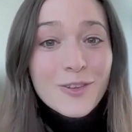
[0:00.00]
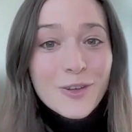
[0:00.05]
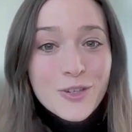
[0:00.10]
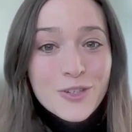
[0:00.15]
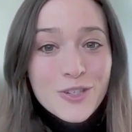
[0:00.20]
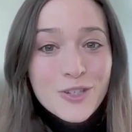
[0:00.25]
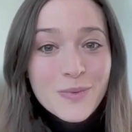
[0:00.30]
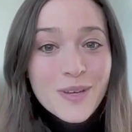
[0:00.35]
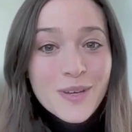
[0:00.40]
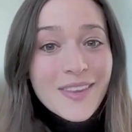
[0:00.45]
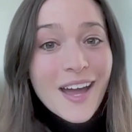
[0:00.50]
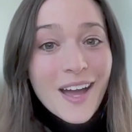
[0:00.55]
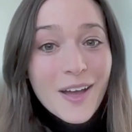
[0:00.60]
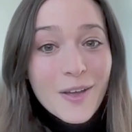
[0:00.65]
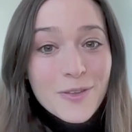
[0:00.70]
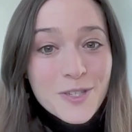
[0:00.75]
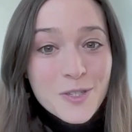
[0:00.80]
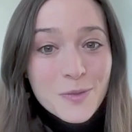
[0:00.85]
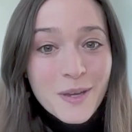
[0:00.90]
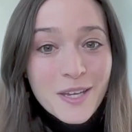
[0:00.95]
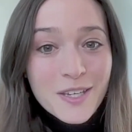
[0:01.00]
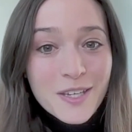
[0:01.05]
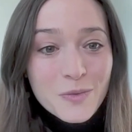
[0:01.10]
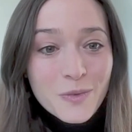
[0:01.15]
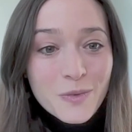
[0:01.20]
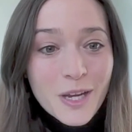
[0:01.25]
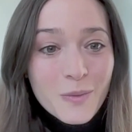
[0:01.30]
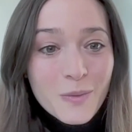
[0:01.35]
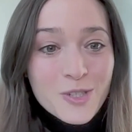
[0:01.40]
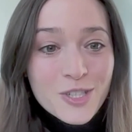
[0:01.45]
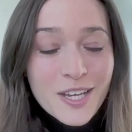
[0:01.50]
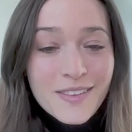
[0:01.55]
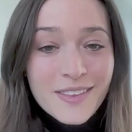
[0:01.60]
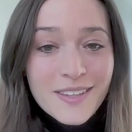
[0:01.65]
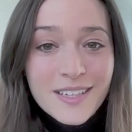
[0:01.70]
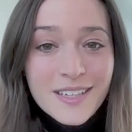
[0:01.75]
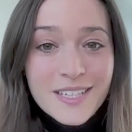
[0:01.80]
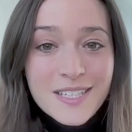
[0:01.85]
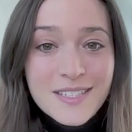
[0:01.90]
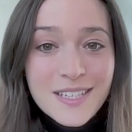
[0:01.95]
to in the health space, right, which I
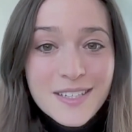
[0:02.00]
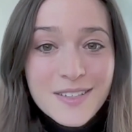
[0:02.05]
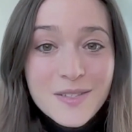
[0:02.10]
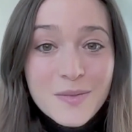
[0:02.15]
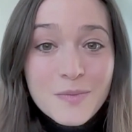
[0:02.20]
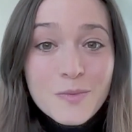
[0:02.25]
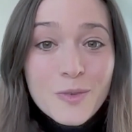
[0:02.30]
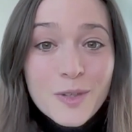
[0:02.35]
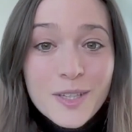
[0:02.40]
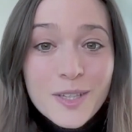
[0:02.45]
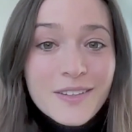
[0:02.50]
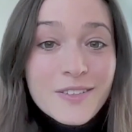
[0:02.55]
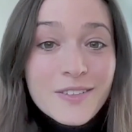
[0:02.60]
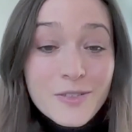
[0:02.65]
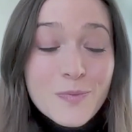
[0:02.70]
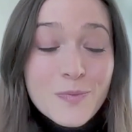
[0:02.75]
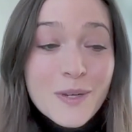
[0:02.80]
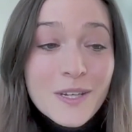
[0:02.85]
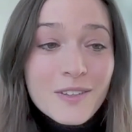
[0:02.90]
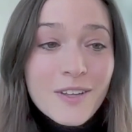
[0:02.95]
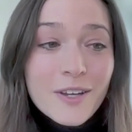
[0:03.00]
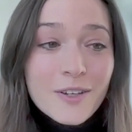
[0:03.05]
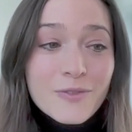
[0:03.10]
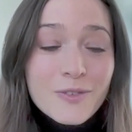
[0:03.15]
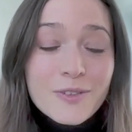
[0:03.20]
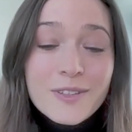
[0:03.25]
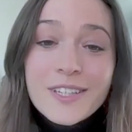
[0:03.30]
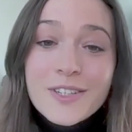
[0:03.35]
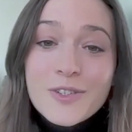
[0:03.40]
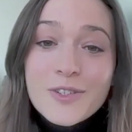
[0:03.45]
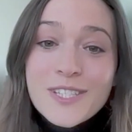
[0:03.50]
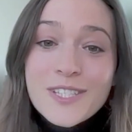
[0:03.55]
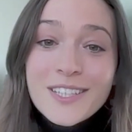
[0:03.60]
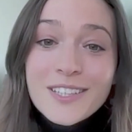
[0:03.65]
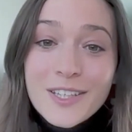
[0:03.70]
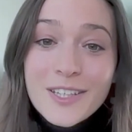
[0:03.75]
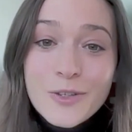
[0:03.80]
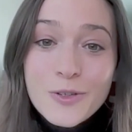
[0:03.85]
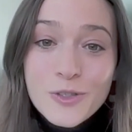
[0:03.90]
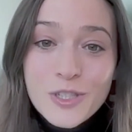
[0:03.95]
think has done there's been a lot of really interesting
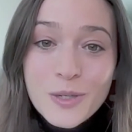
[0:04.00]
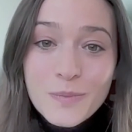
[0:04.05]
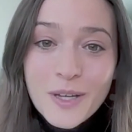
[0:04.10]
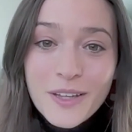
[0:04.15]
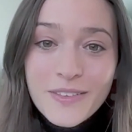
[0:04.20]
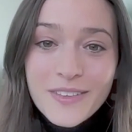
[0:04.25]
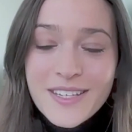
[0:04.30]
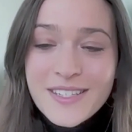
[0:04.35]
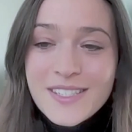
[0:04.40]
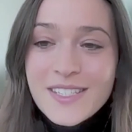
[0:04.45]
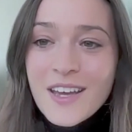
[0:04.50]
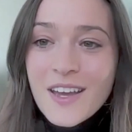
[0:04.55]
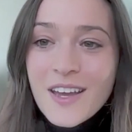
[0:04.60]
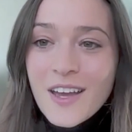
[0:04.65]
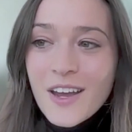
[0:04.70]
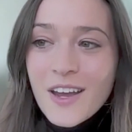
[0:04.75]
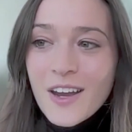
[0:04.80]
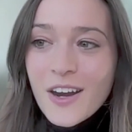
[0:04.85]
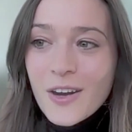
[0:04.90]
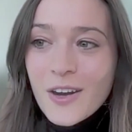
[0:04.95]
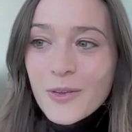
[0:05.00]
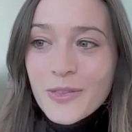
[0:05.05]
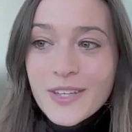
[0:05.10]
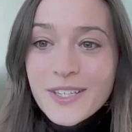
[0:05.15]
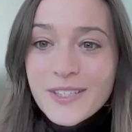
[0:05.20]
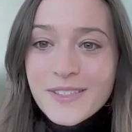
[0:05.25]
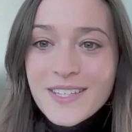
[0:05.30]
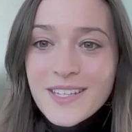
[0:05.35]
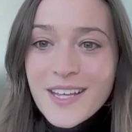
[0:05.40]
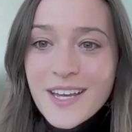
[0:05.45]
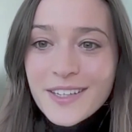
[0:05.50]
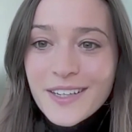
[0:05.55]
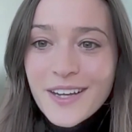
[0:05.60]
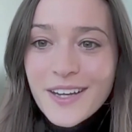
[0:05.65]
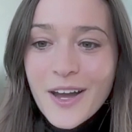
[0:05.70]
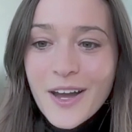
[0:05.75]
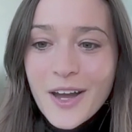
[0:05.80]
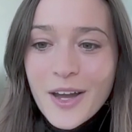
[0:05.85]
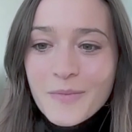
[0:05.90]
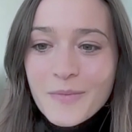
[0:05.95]
leadership on this, are things like
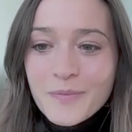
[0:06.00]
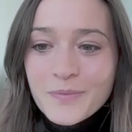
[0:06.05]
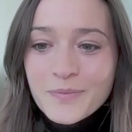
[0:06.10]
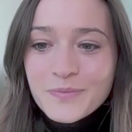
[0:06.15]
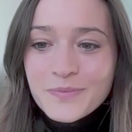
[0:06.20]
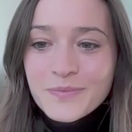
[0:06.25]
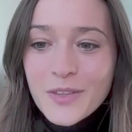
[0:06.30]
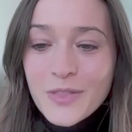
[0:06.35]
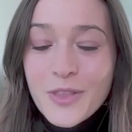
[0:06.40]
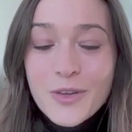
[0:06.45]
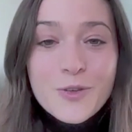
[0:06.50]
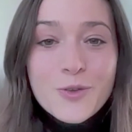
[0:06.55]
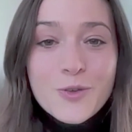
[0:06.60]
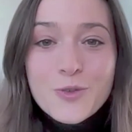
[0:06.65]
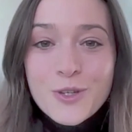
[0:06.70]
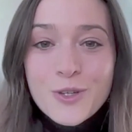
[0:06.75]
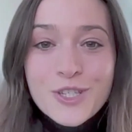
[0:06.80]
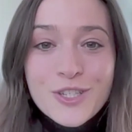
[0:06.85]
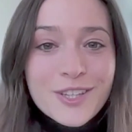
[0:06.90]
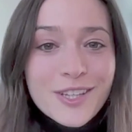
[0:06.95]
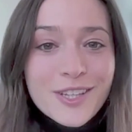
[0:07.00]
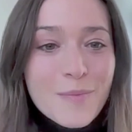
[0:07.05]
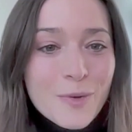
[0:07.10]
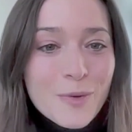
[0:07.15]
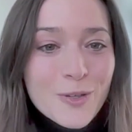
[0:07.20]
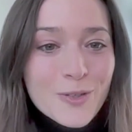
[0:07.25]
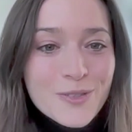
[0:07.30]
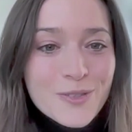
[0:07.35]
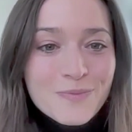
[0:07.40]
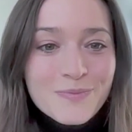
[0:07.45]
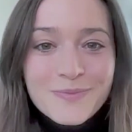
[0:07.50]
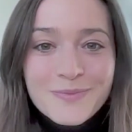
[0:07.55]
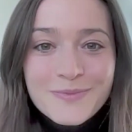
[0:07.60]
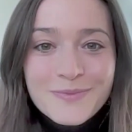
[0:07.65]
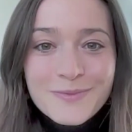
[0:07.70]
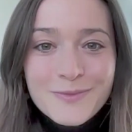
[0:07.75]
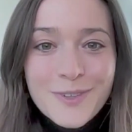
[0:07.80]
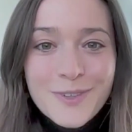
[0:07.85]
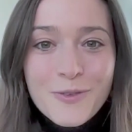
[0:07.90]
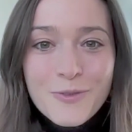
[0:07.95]
the nutrition labels,
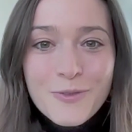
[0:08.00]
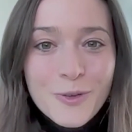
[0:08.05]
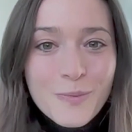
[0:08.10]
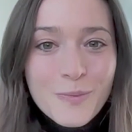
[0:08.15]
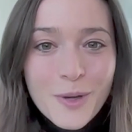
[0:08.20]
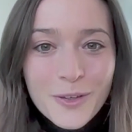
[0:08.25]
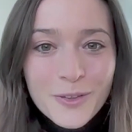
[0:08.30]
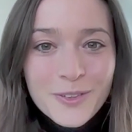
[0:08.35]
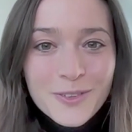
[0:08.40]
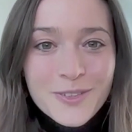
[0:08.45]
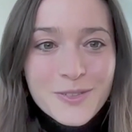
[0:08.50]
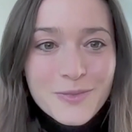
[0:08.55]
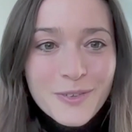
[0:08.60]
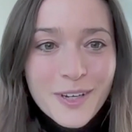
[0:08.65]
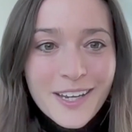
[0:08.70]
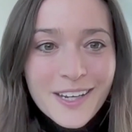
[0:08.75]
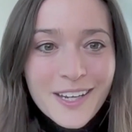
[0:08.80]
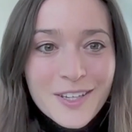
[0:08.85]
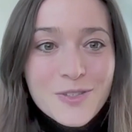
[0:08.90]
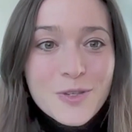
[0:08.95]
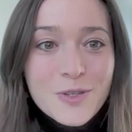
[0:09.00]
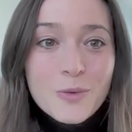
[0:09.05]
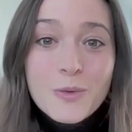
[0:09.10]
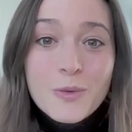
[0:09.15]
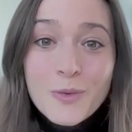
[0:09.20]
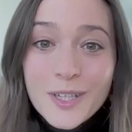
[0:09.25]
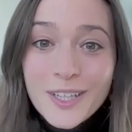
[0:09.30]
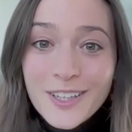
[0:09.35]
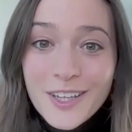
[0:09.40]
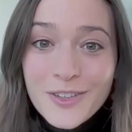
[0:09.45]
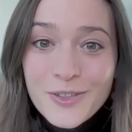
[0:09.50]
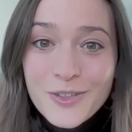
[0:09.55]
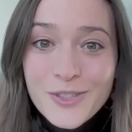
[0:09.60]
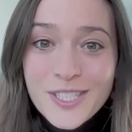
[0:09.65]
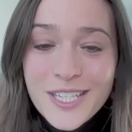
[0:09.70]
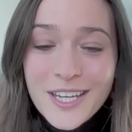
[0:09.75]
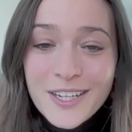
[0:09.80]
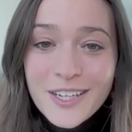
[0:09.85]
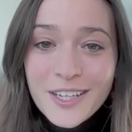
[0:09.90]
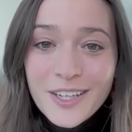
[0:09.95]
right, for models, right? And so a real
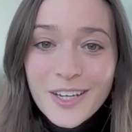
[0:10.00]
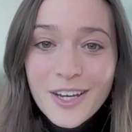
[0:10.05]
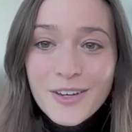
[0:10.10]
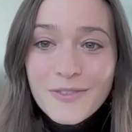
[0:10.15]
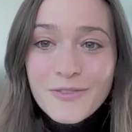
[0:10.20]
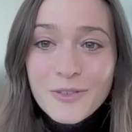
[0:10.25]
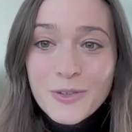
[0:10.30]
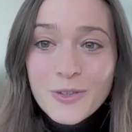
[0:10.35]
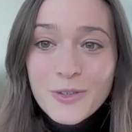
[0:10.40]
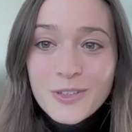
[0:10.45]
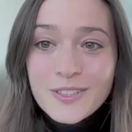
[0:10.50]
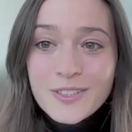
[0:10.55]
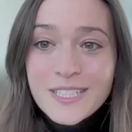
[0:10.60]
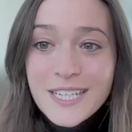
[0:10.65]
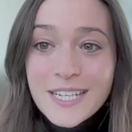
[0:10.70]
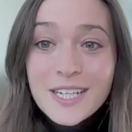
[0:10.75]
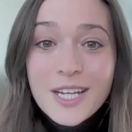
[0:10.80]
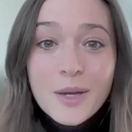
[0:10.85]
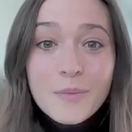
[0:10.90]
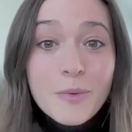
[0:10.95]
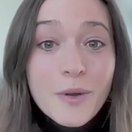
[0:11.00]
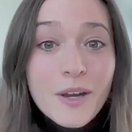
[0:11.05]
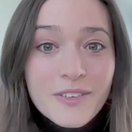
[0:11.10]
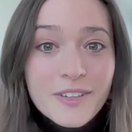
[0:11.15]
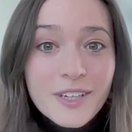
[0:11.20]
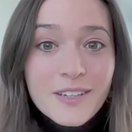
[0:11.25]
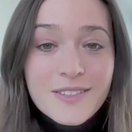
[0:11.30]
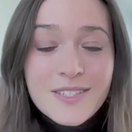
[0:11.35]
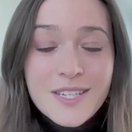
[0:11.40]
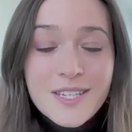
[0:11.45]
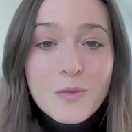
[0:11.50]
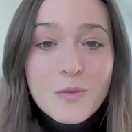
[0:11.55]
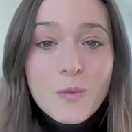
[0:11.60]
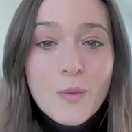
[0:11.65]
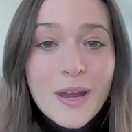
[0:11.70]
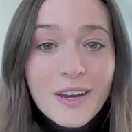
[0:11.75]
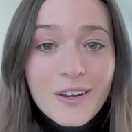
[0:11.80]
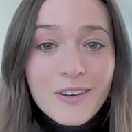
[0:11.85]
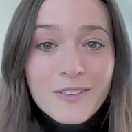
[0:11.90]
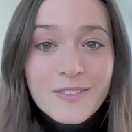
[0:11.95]
understanding of your data provenance and
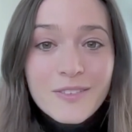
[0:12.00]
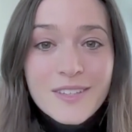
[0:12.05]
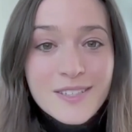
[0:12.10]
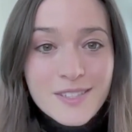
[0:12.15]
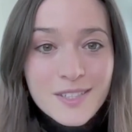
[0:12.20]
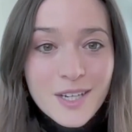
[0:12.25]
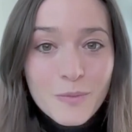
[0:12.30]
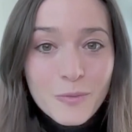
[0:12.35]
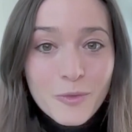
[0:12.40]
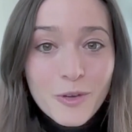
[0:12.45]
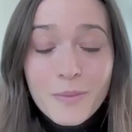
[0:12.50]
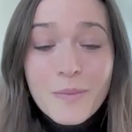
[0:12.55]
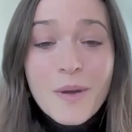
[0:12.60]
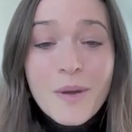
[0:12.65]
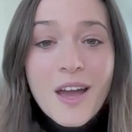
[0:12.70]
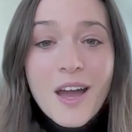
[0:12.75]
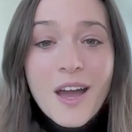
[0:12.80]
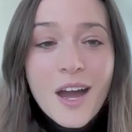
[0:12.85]
where these come from.